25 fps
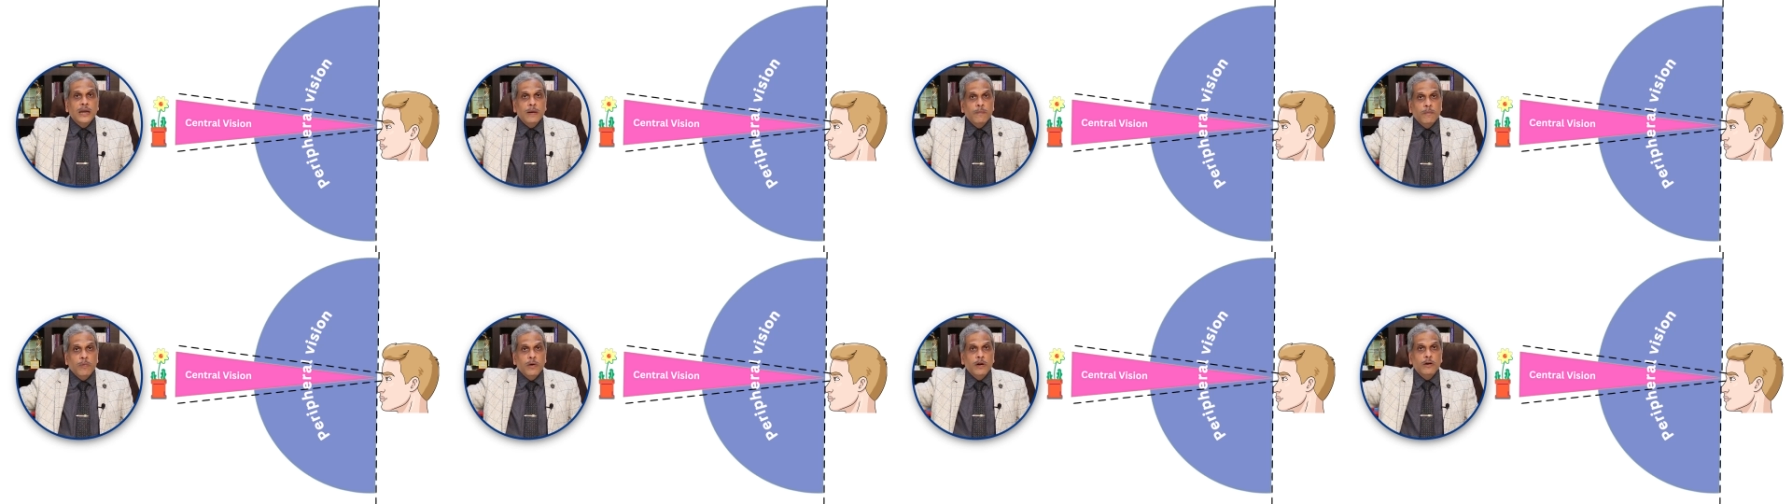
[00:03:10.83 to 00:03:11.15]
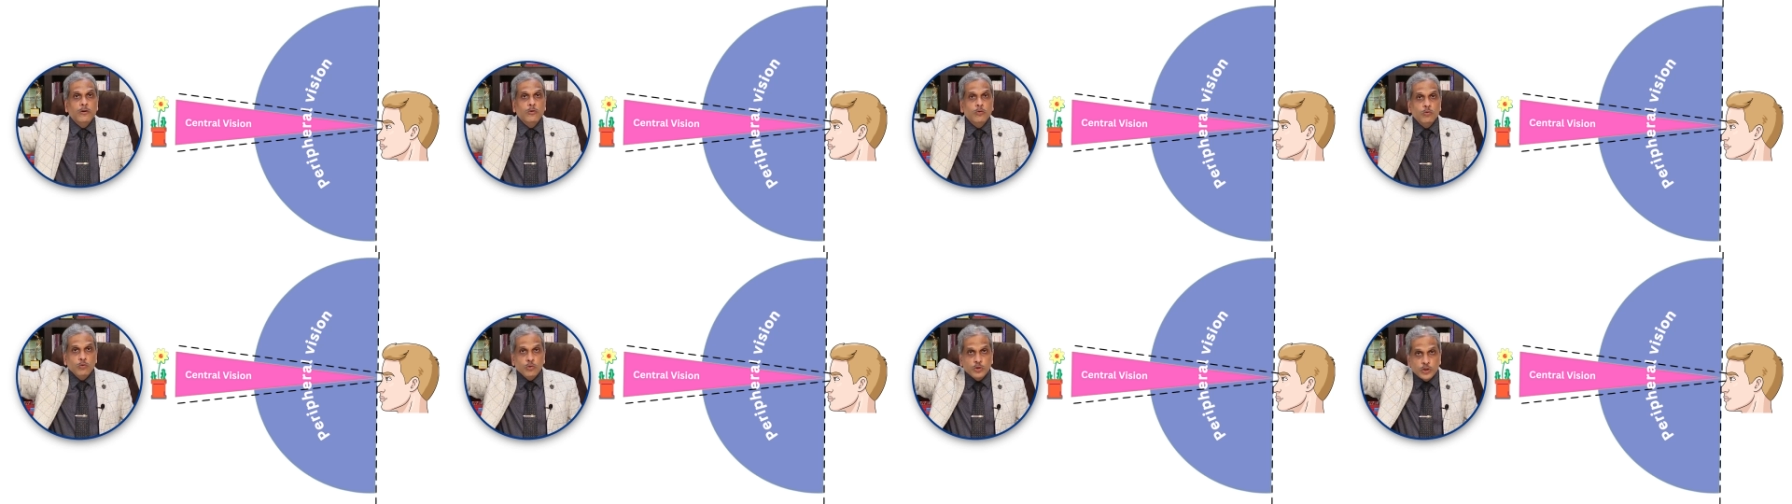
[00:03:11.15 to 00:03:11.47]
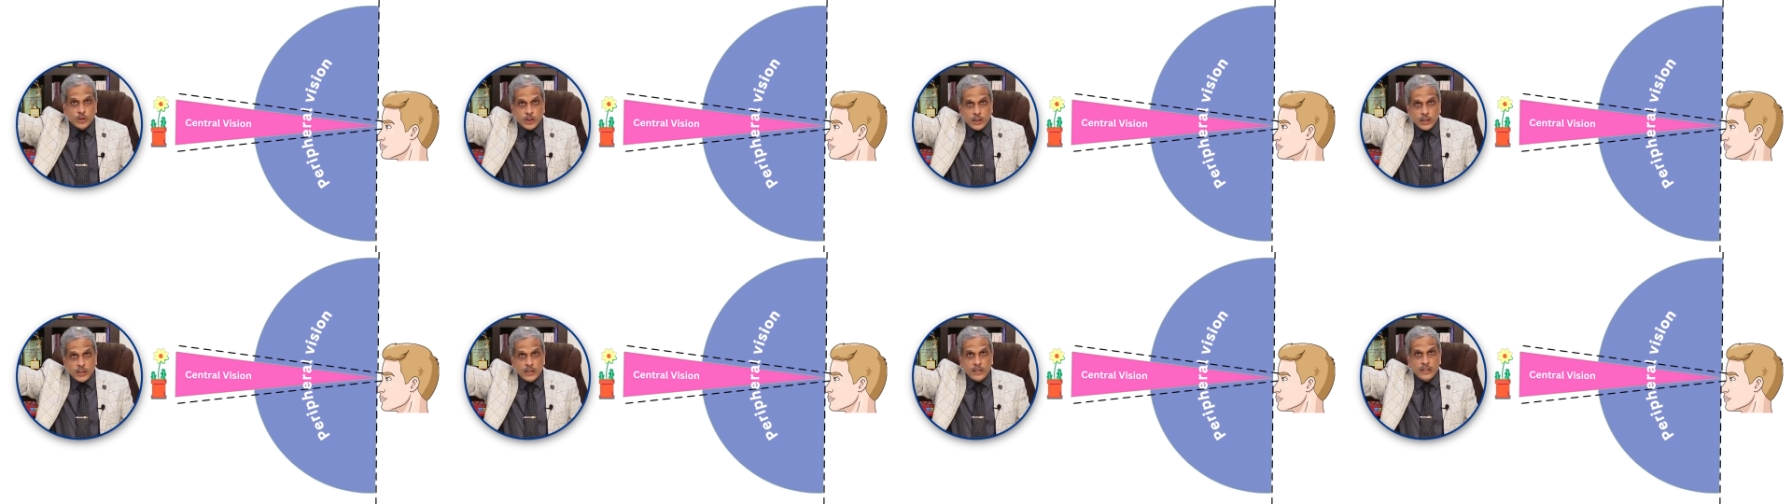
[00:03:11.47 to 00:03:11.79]
able to
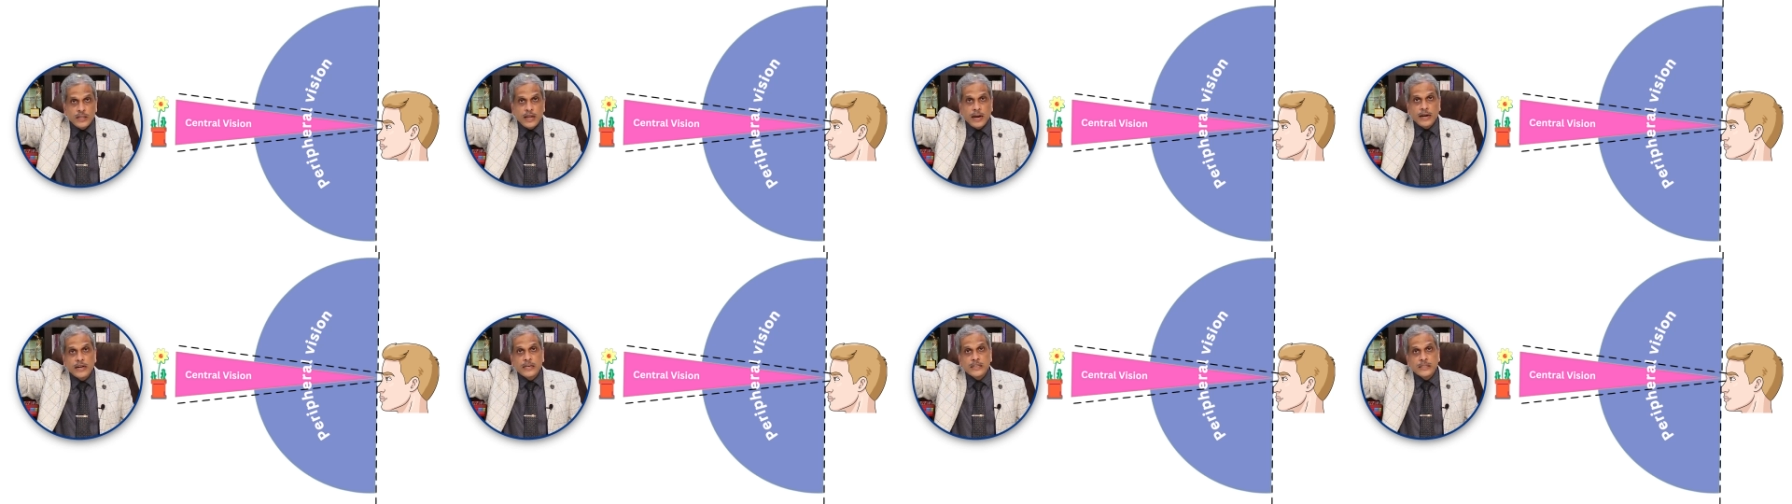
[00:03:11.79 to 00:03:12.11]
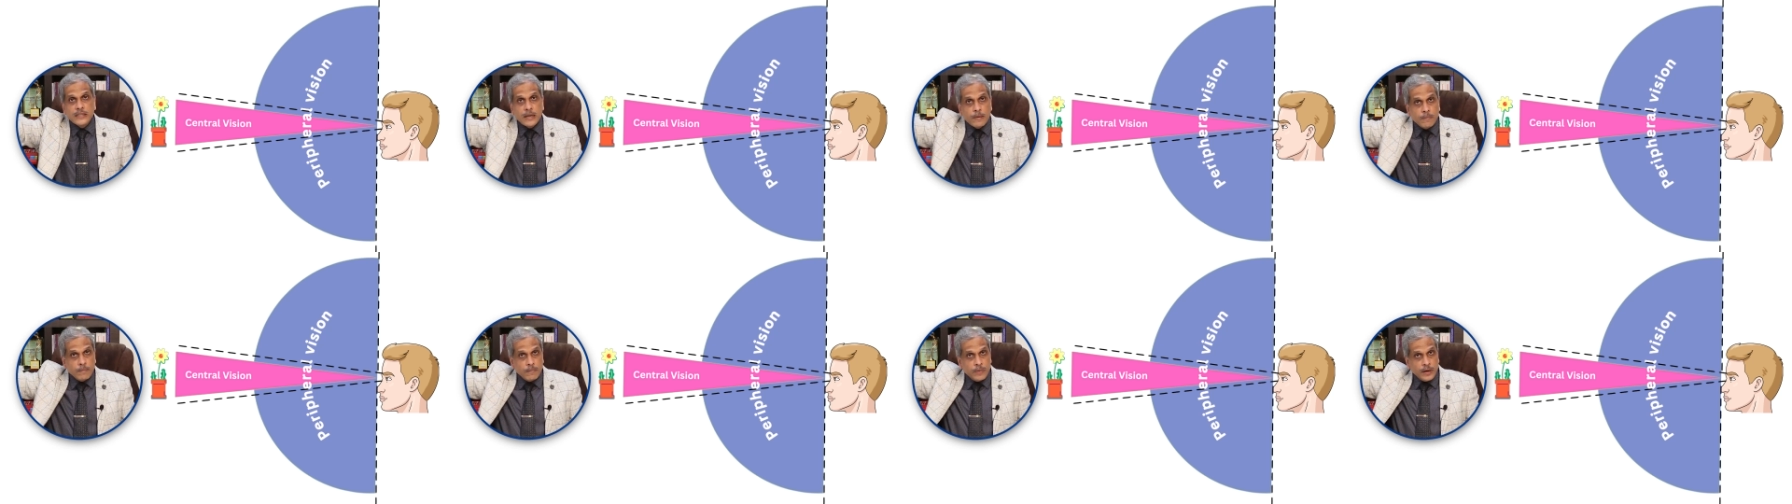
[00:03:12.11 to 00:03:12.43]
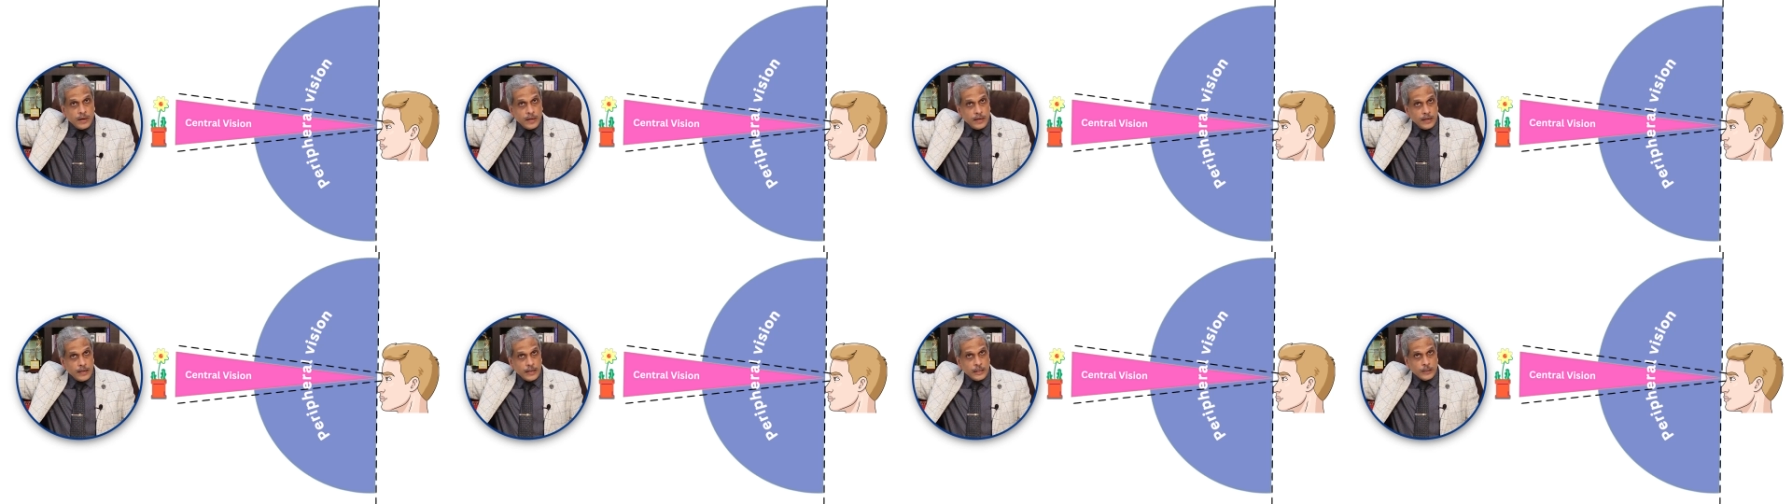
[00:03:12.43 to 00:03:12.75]
see that
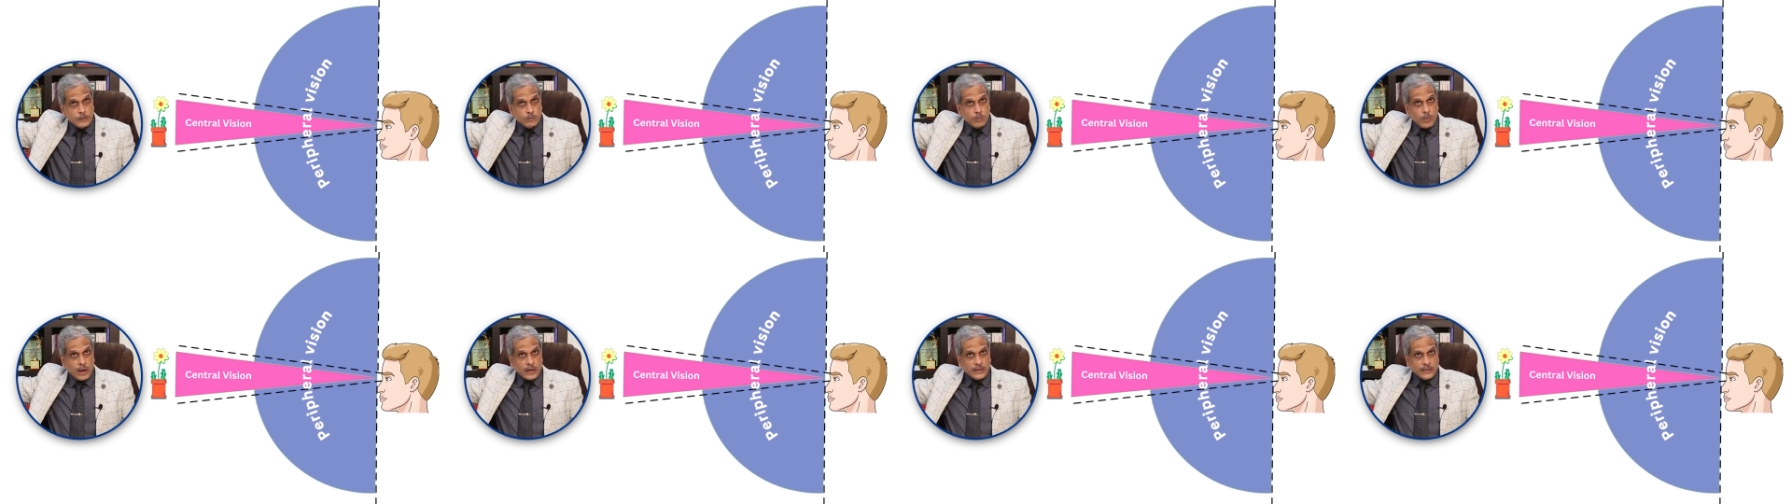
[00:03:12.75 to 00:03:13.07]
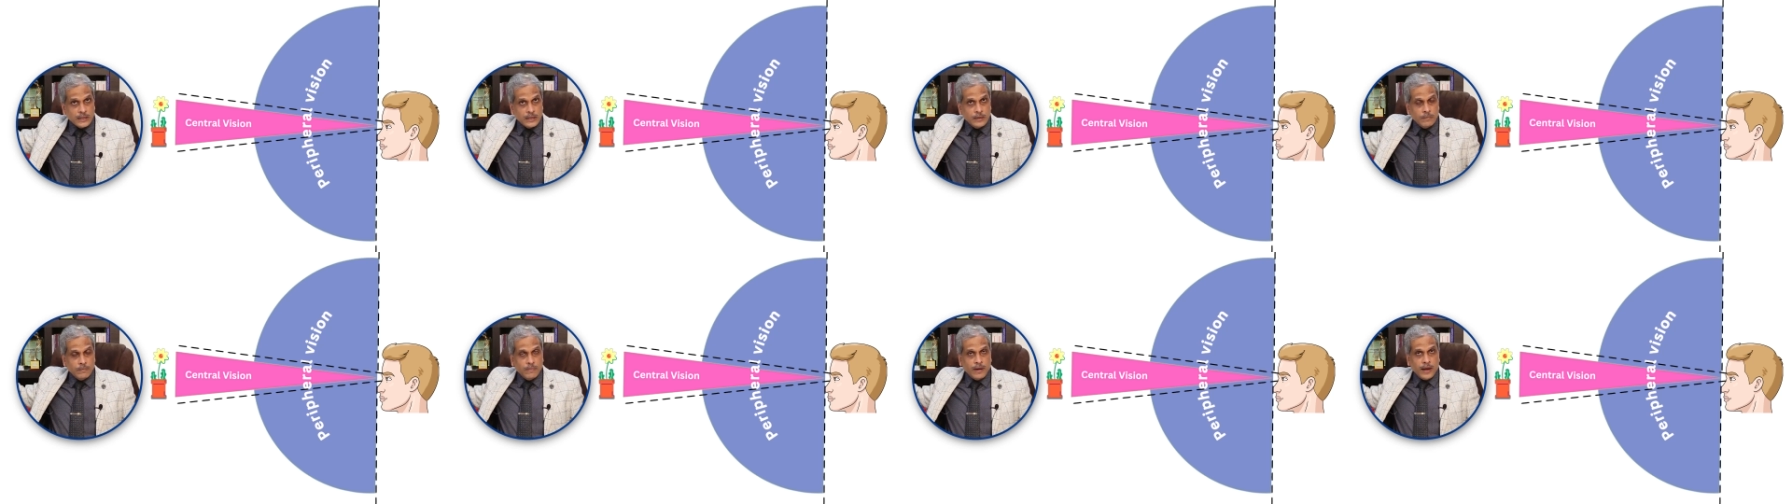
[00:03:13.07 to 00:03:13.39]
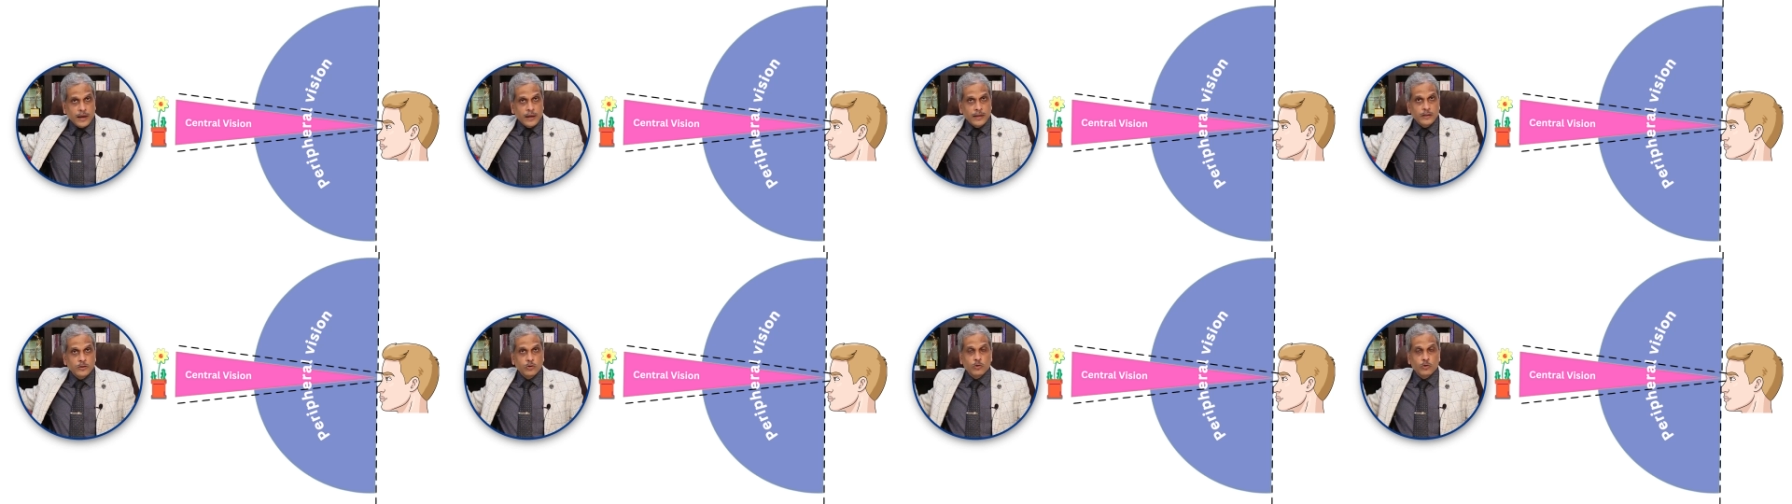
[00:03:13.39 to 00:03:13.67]
somebody is passing by.